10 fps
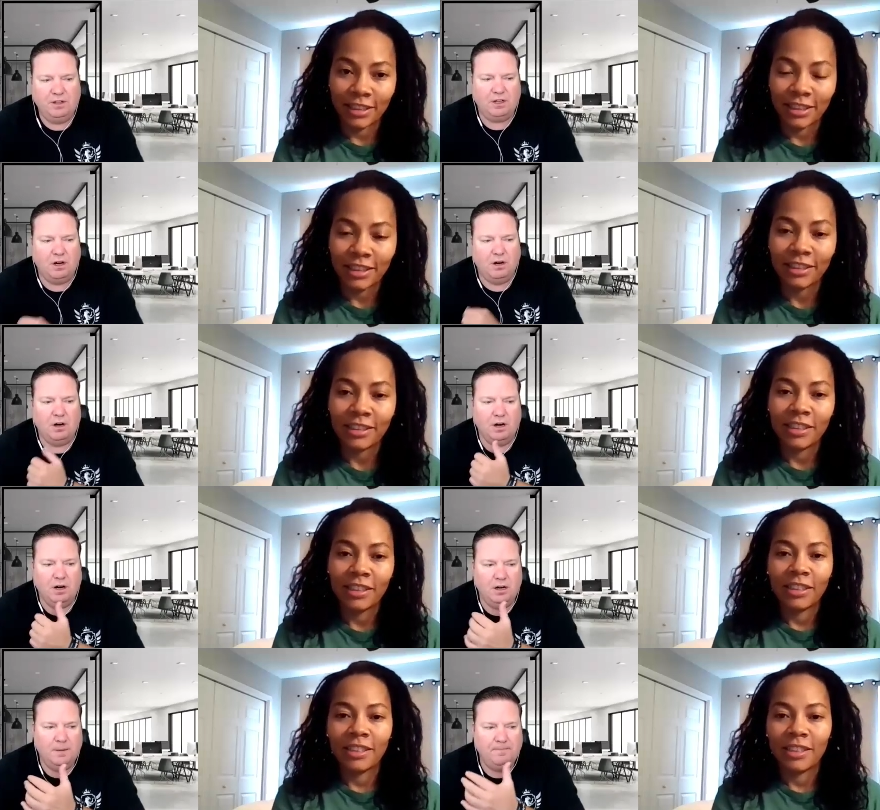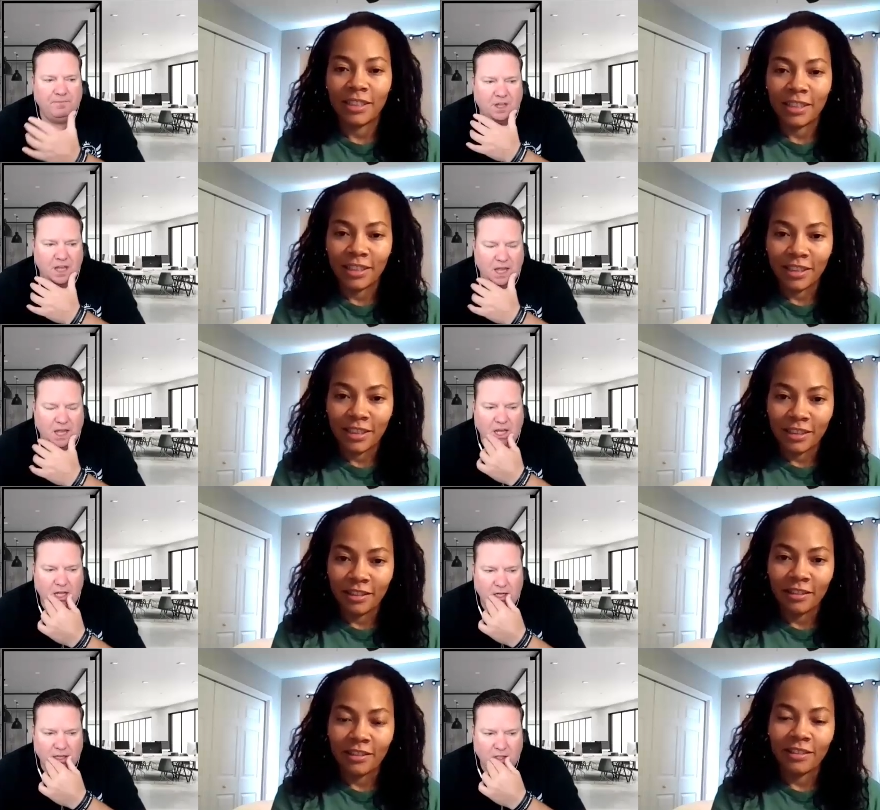Speaker 1: the card,
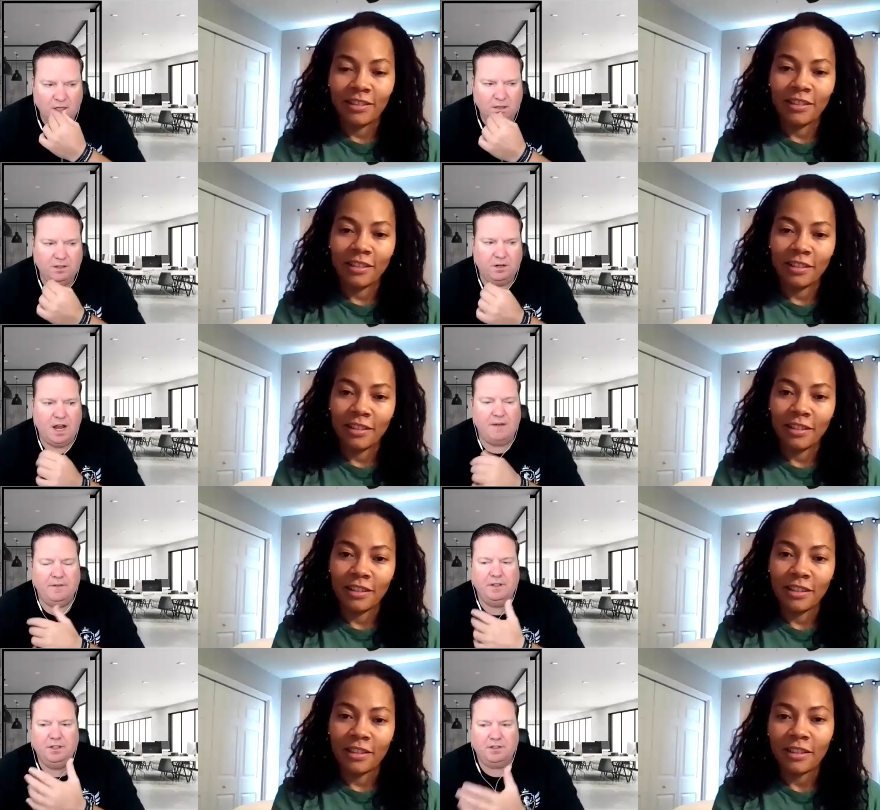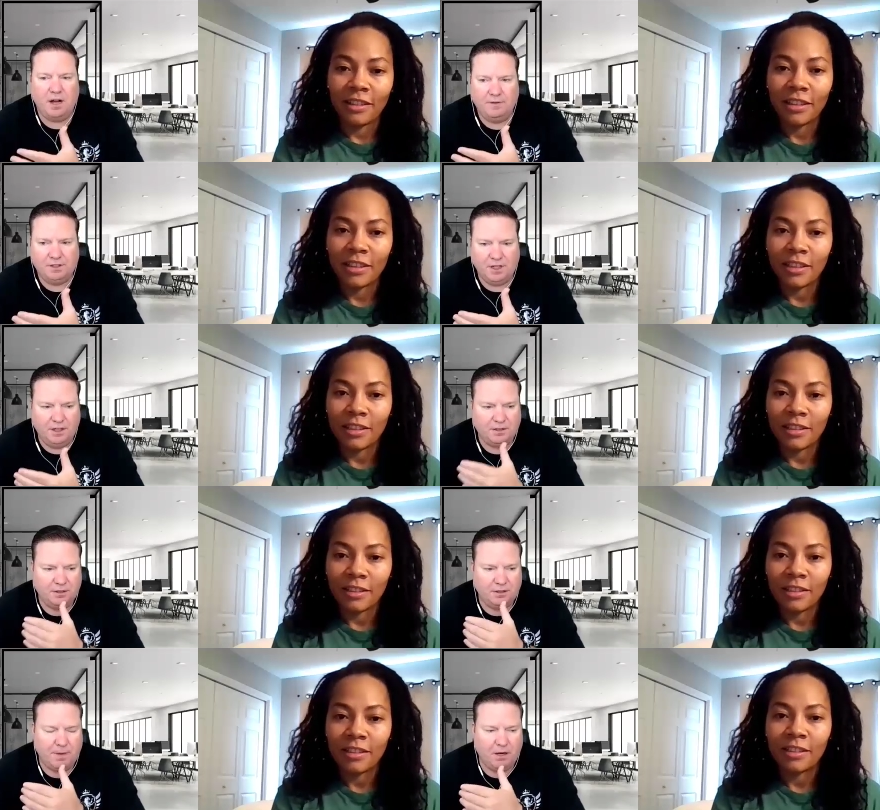and you're you're having these conversations
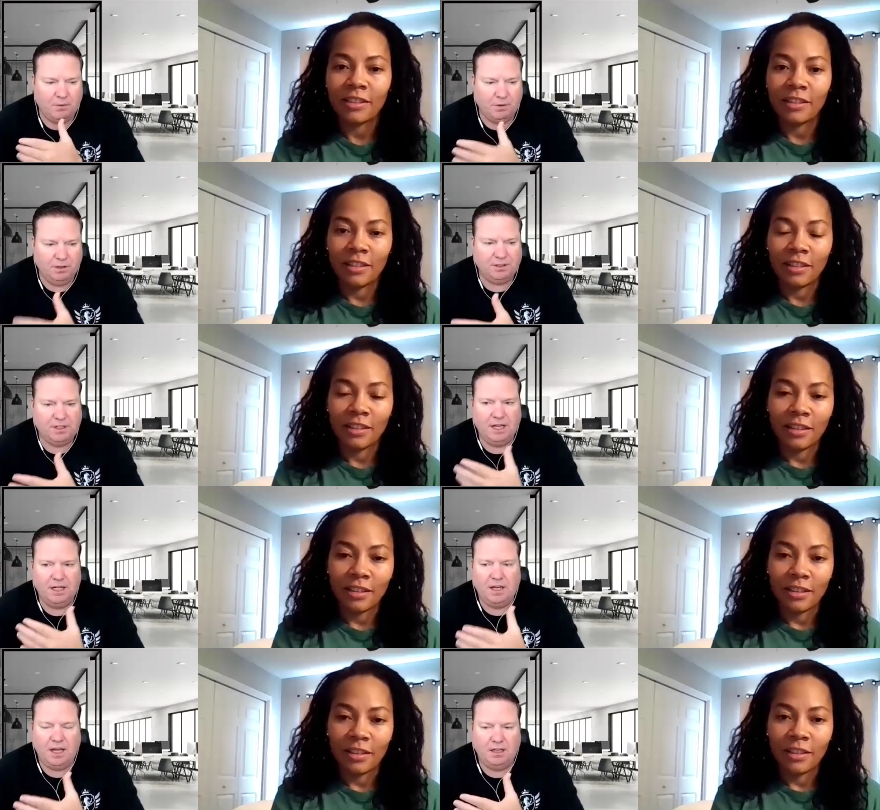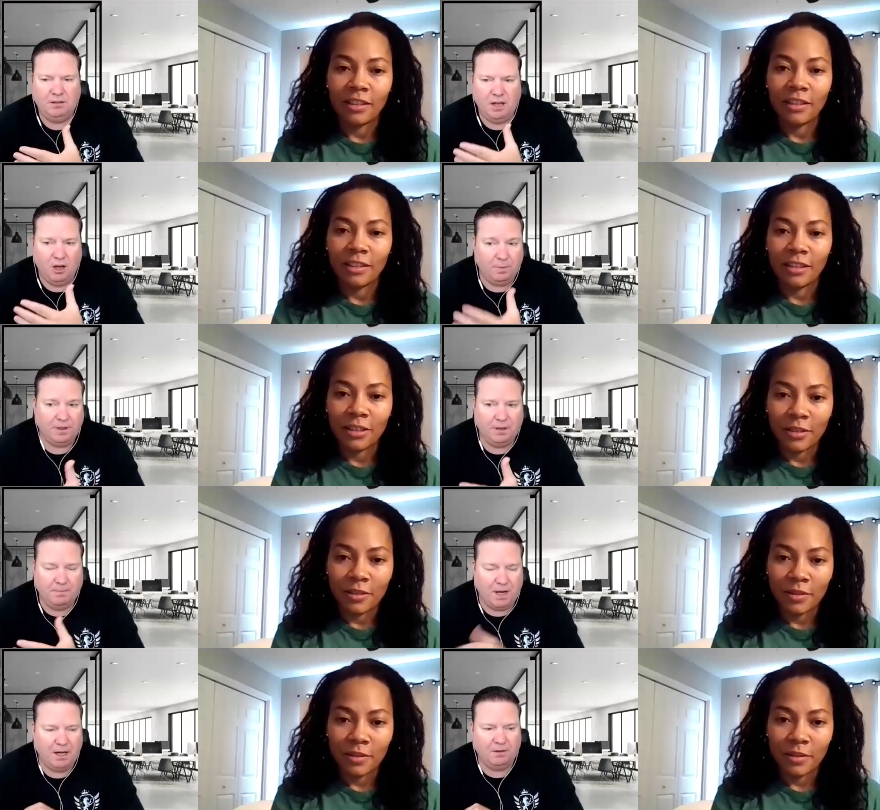about real estate and helping them
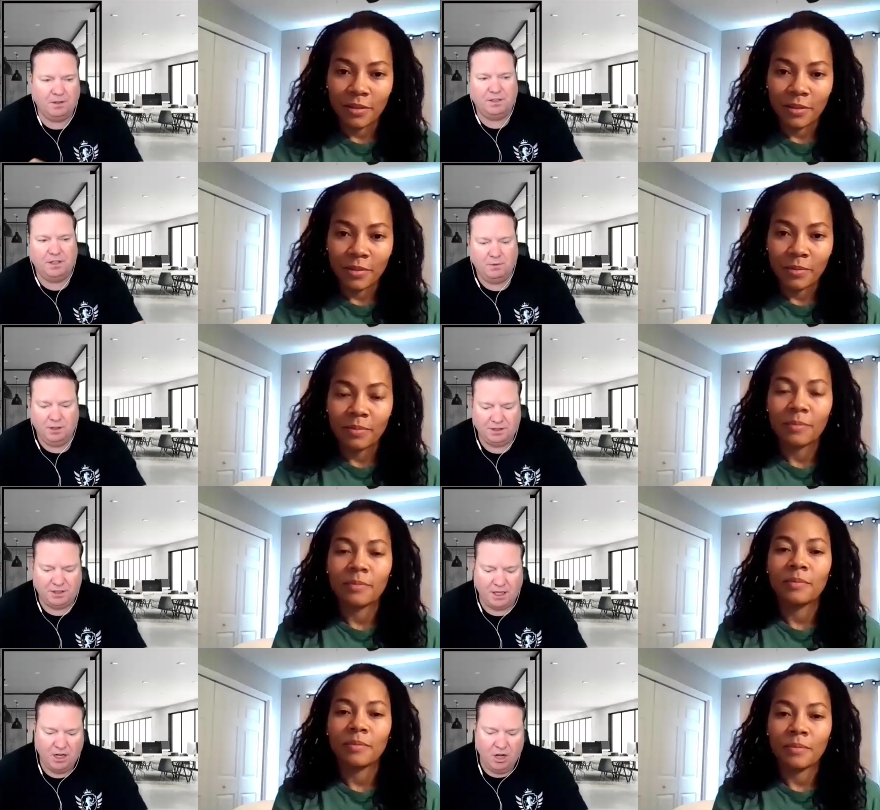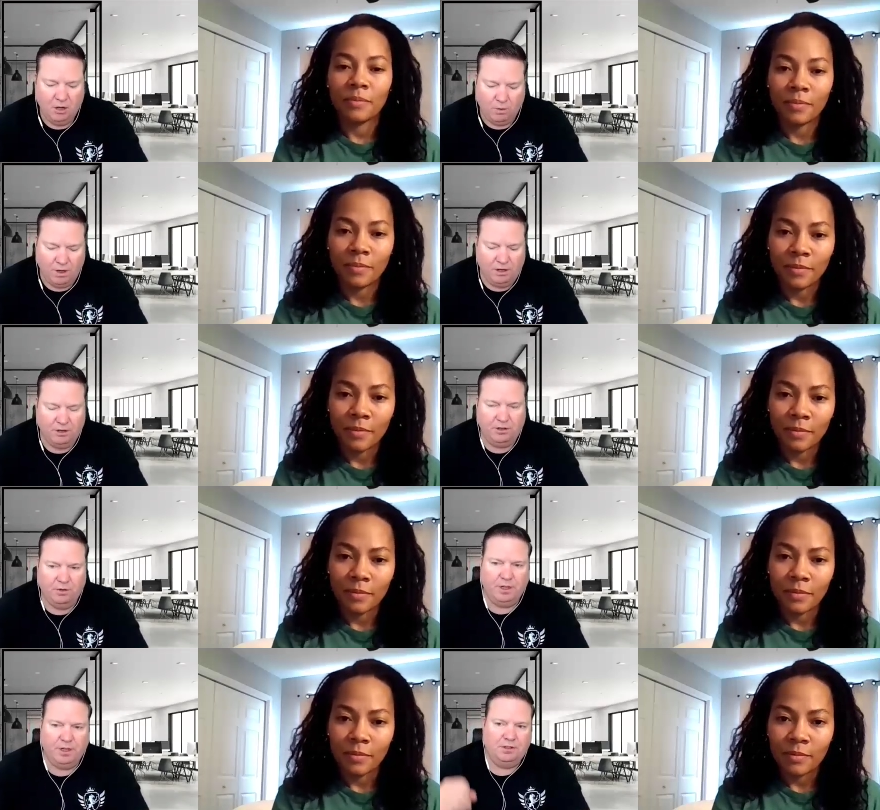buy or sell real estate what you're
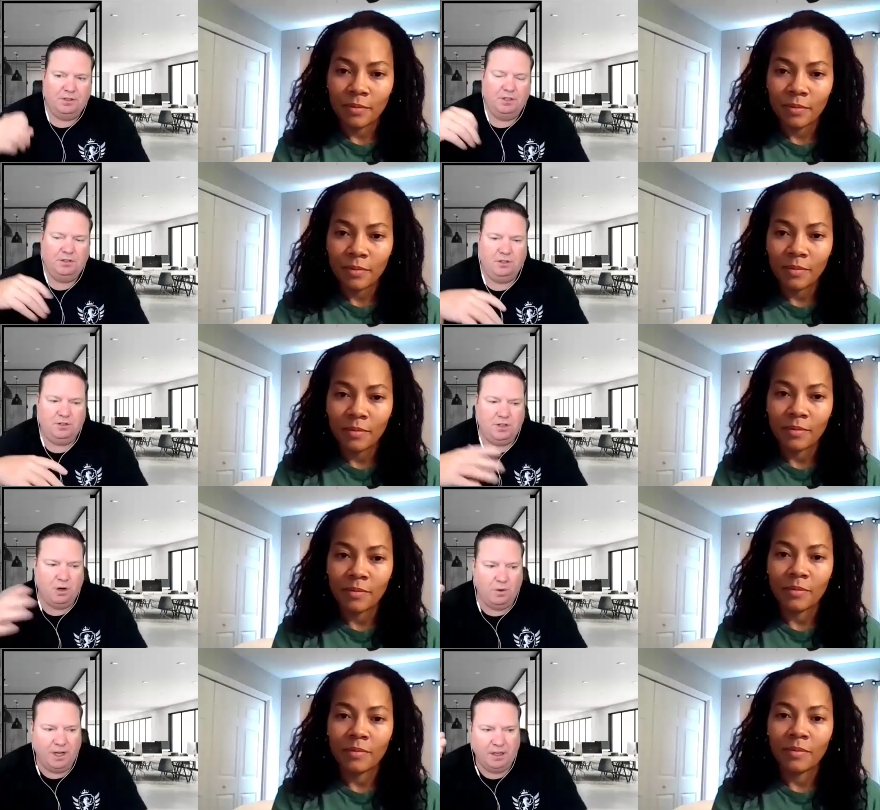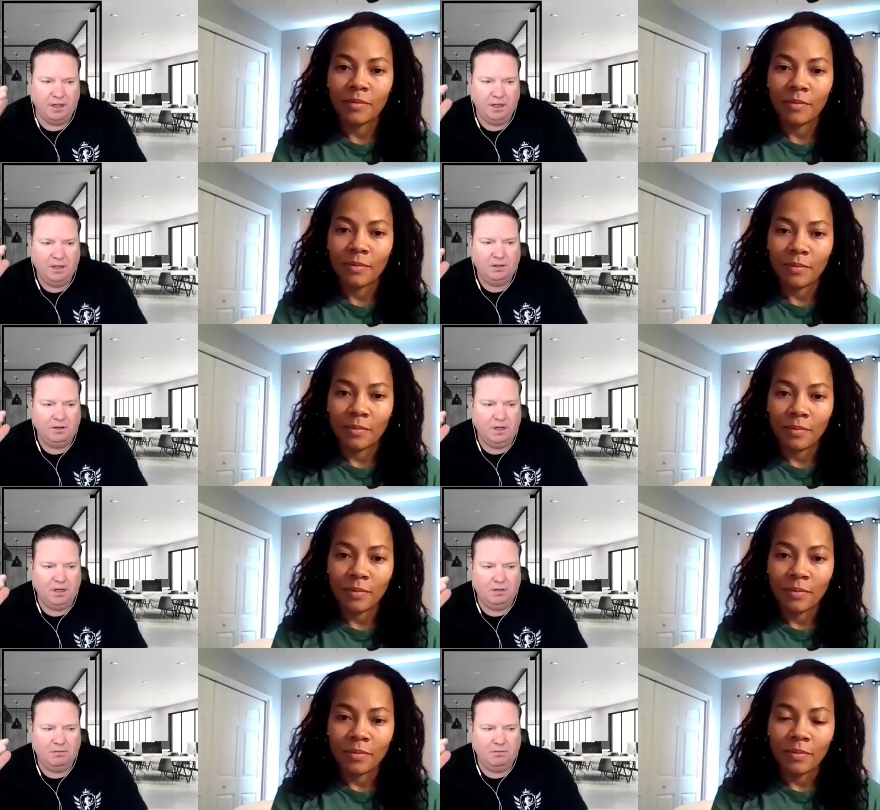doing is is you're showing
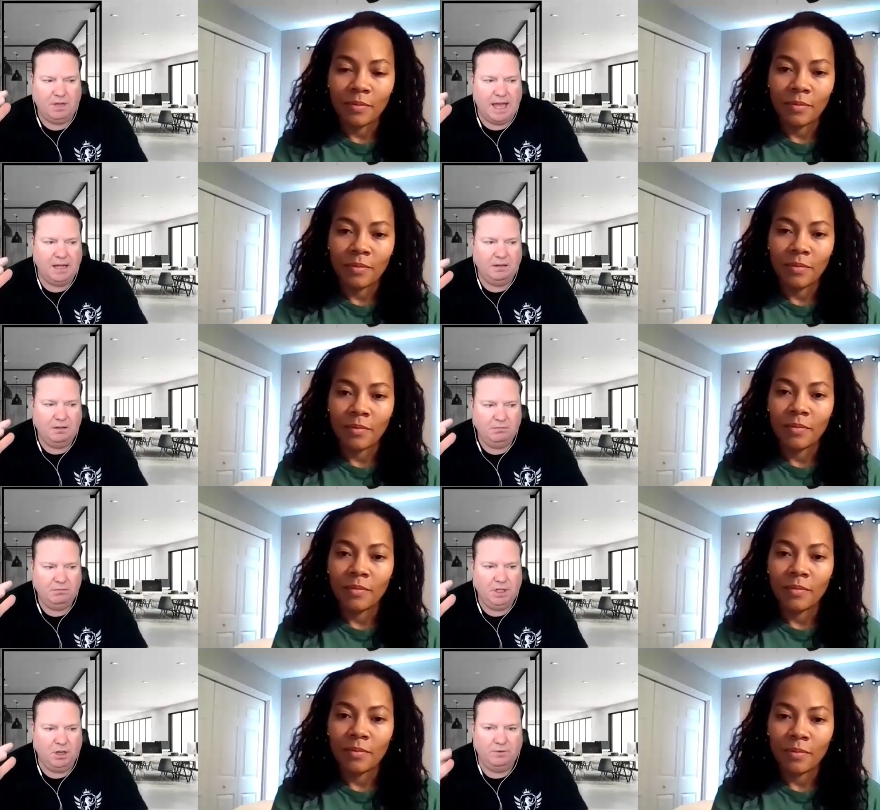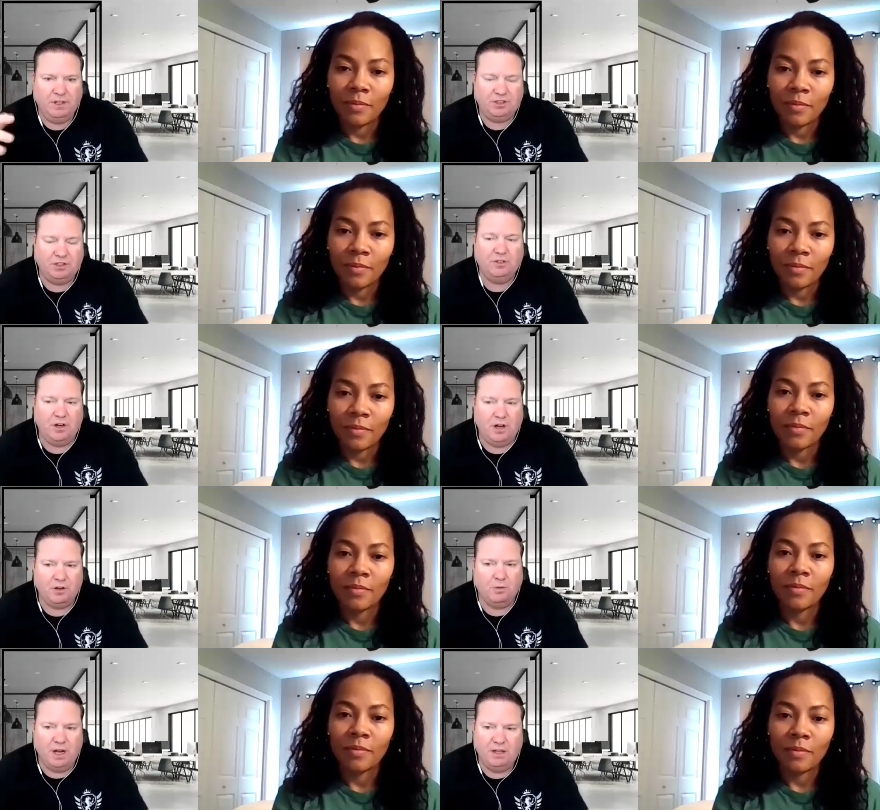the that you know this is another
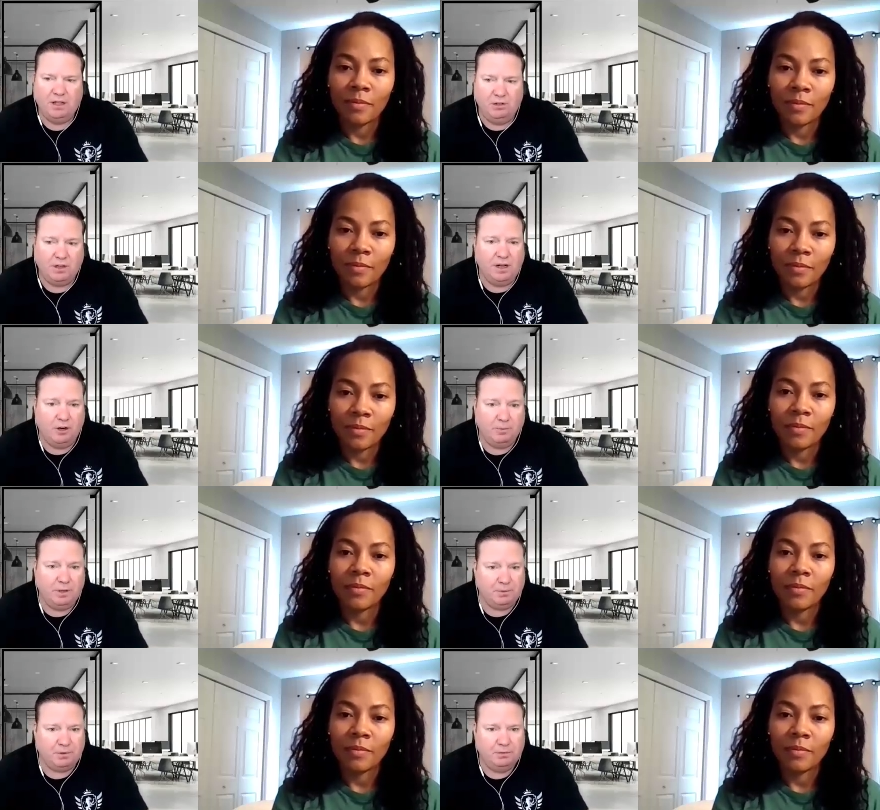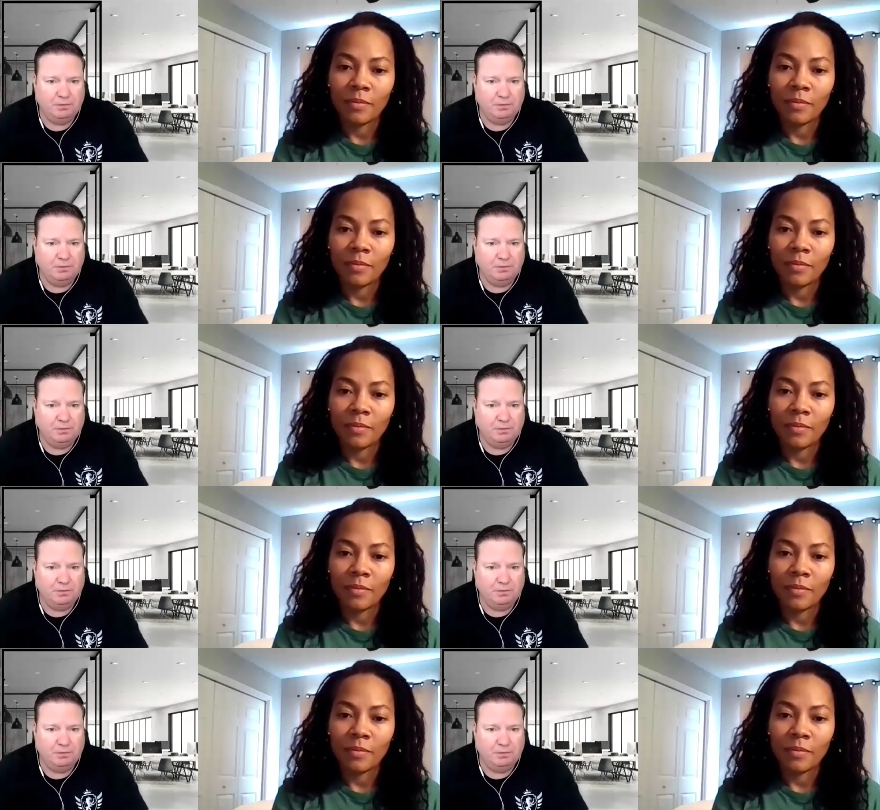way that you can help people